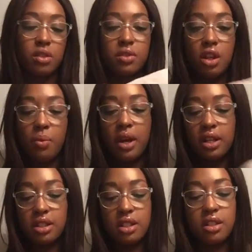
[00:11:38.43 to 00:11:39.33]
You don't
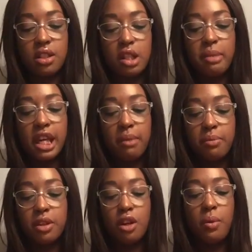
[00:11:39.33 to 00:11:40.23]
want
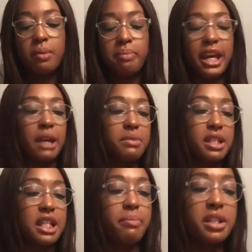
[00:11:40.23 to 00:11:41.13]
makeup to
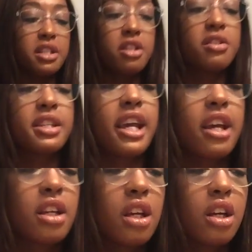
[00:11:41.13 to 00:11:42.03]
seep into your
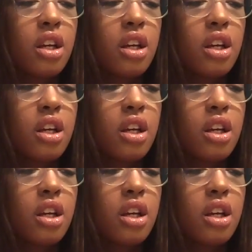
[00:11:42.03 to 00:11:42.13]
skin.